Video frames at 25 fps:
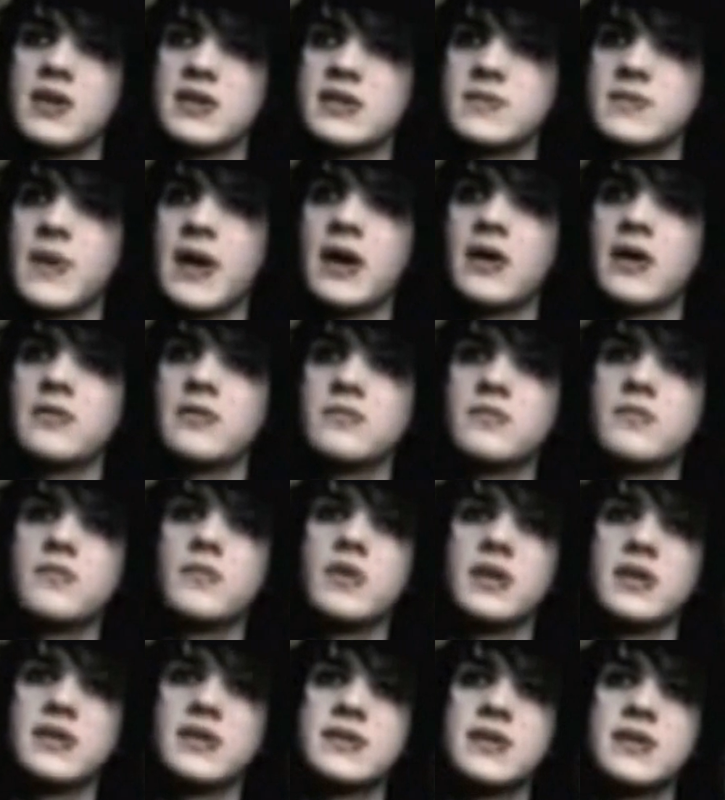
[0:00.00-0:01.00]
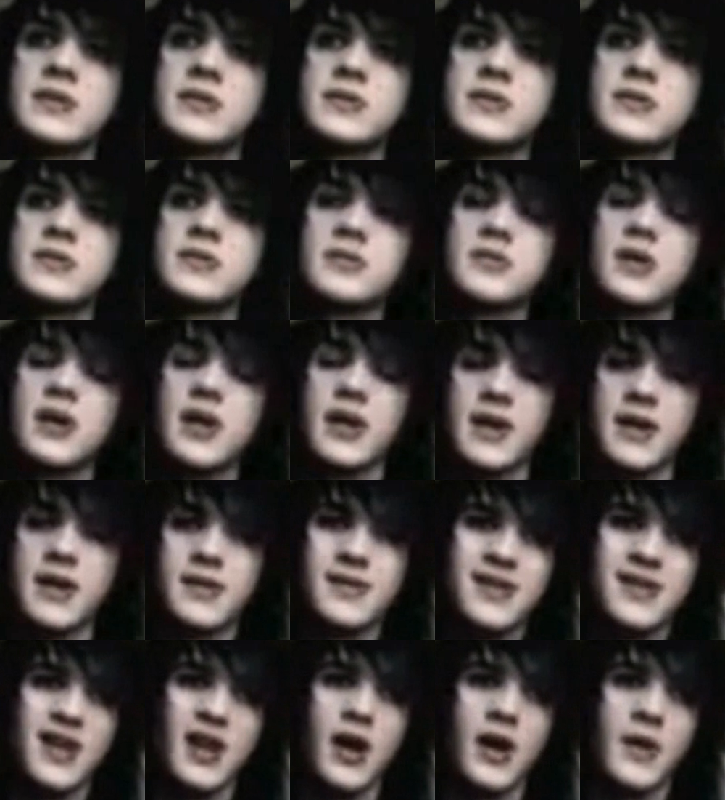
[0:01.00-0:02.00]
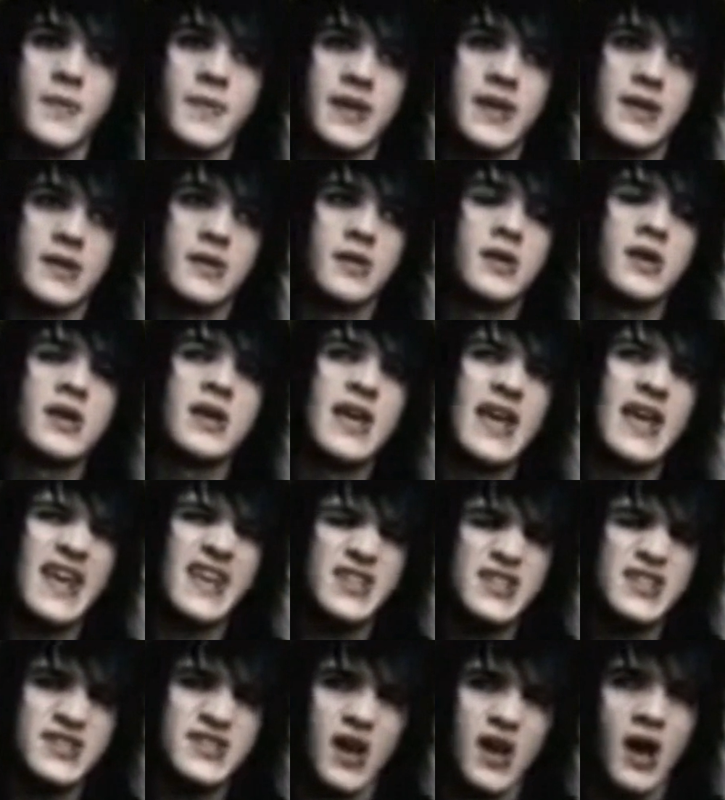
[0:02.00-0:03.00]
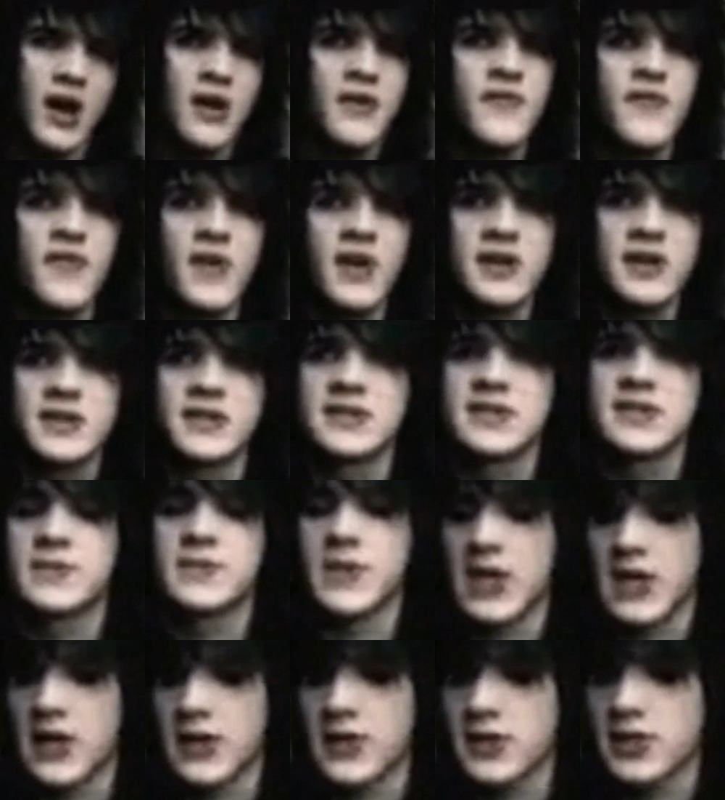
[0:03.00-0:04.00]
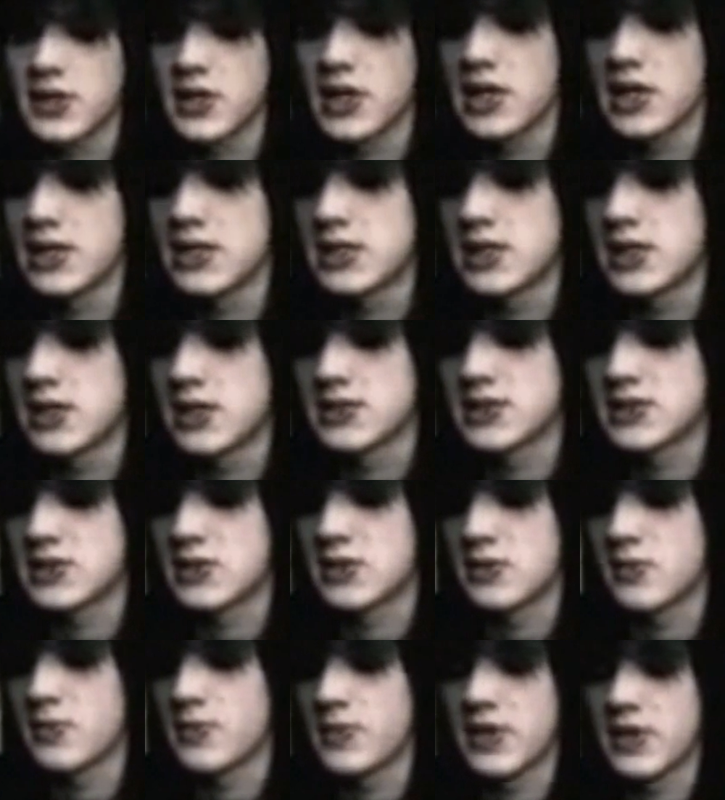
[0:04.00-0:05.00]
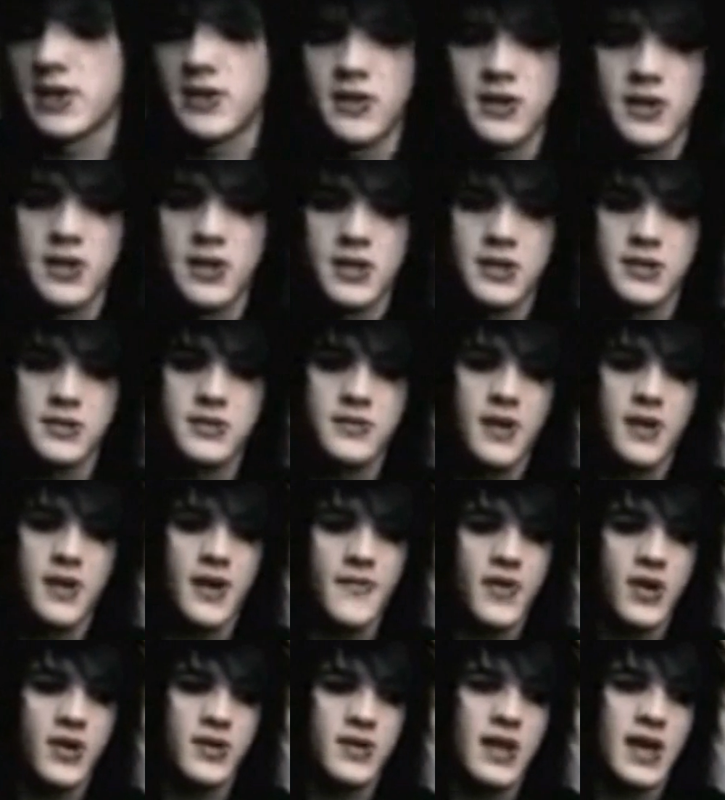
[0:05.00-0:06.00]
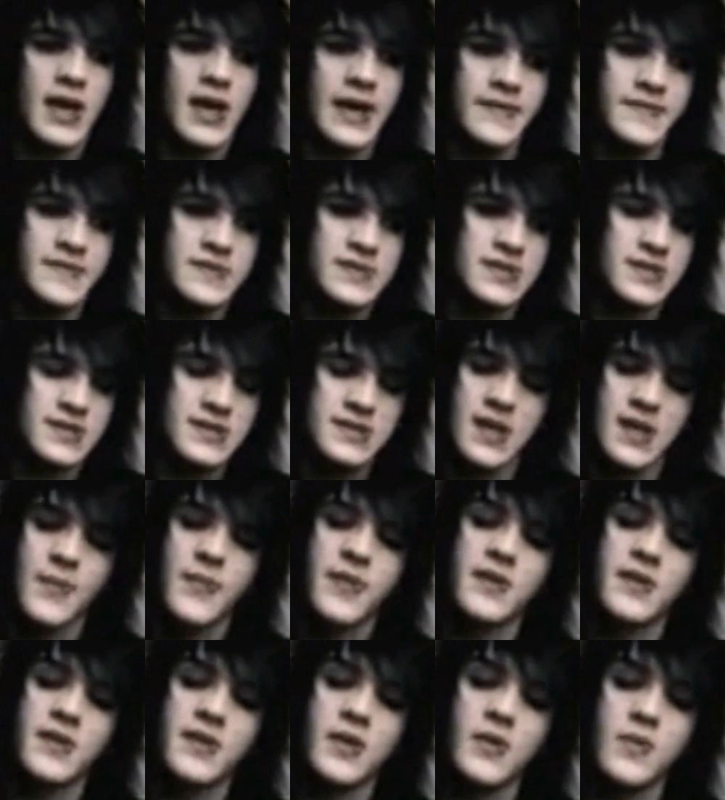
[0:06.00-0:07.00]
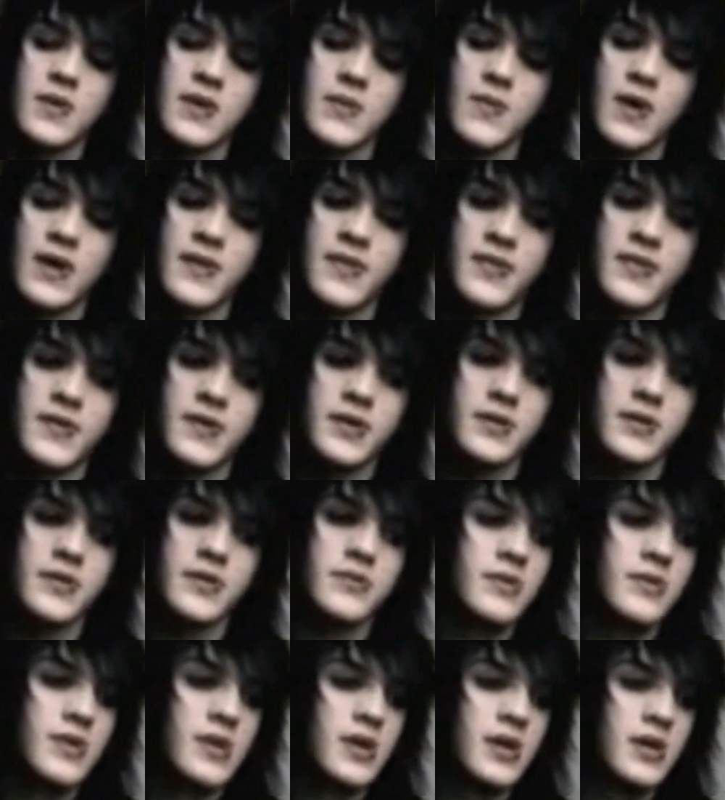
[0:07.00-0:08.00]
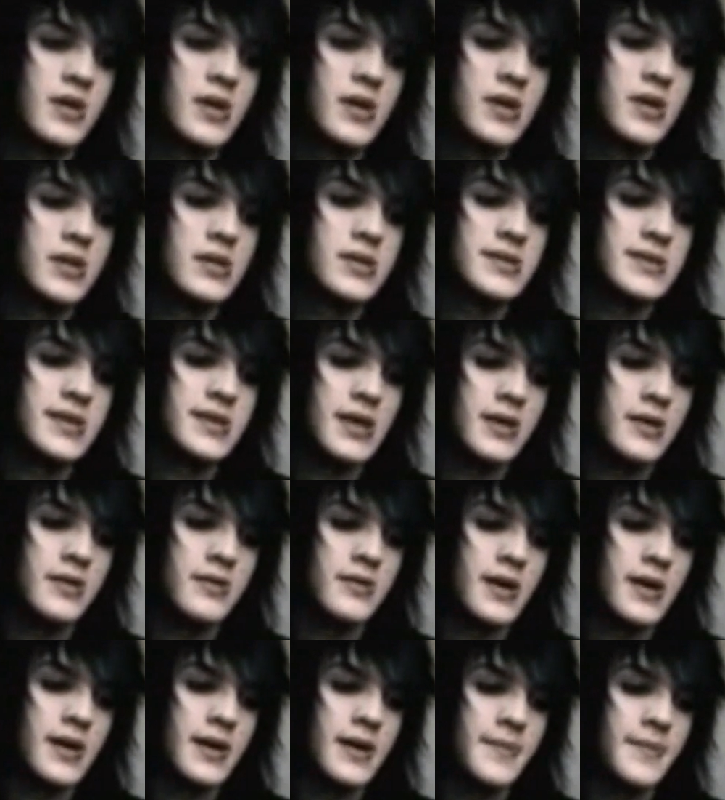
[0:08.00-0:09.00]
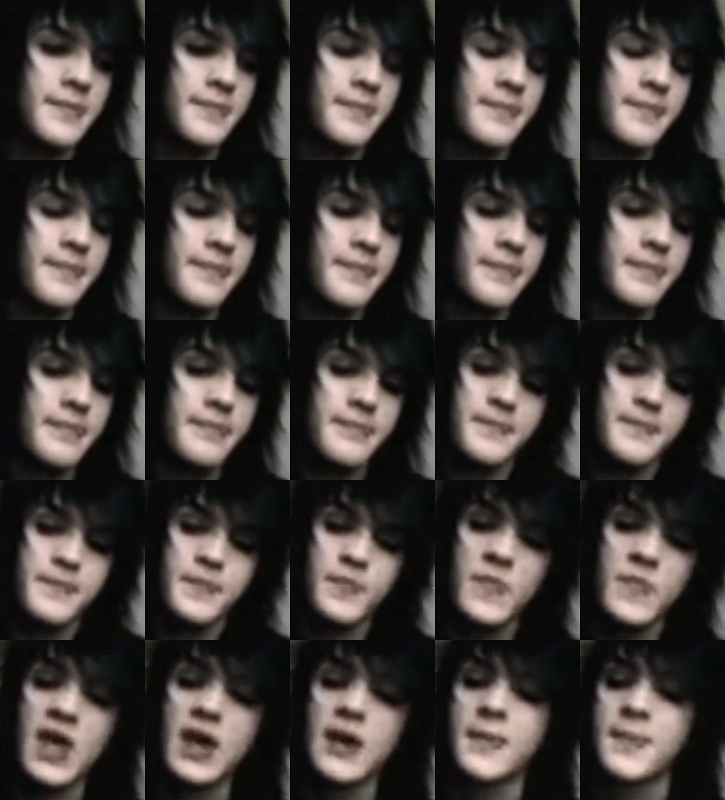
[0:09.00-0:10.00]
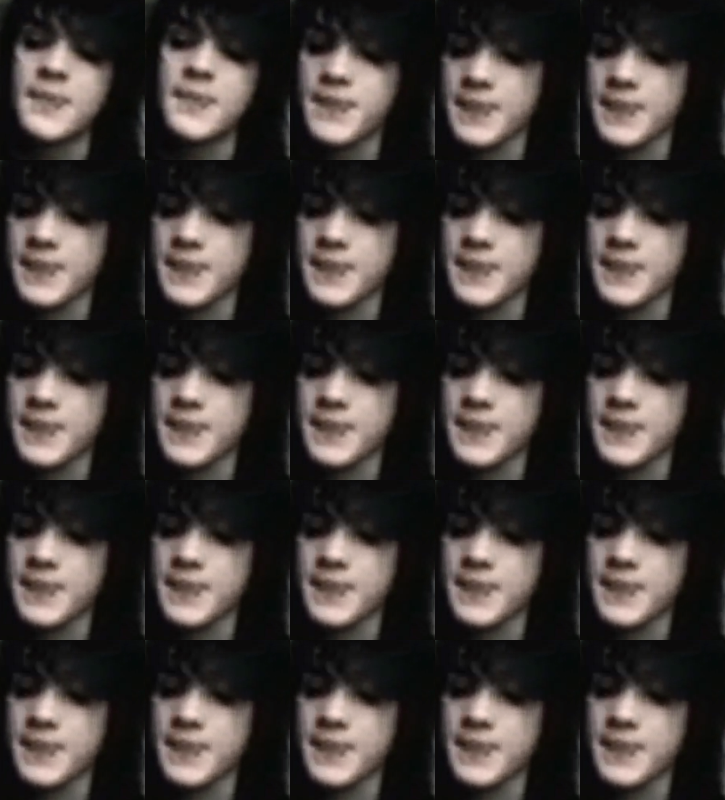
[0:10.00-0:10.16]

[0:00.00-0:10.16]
is about, in a sense. And each song for us is about a certain period of our lives and something that we went through. So yeah.